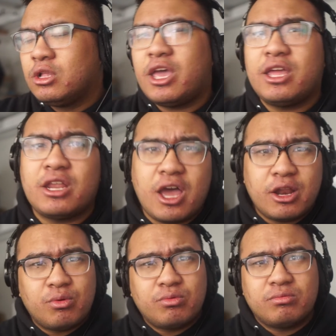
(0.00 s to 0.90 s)
I
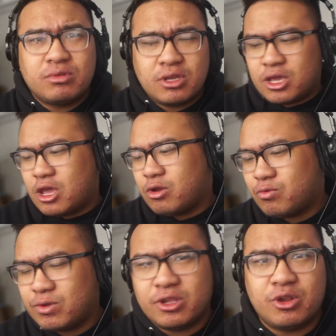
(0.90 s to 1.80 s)
don't
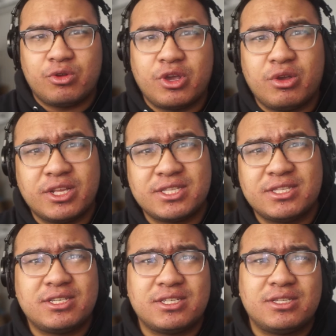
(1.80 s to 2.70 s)
really know.
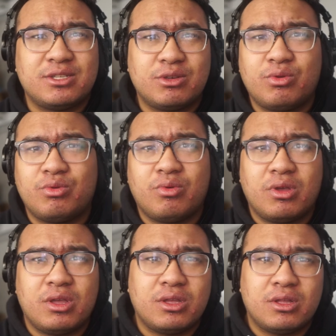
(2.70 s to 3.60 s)
Let's just do
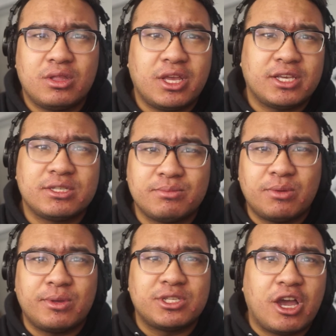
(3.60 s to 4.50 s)
like some
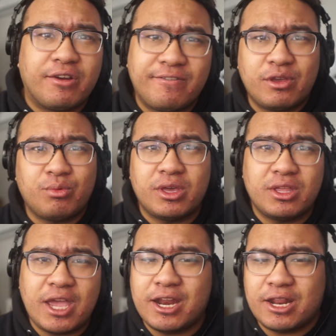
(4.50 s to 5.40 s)
cinematography
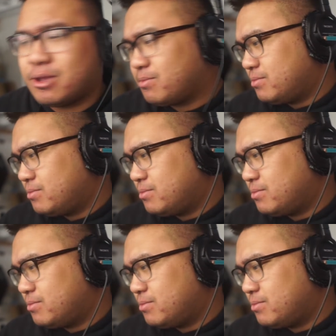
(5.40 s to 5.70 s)
with editing.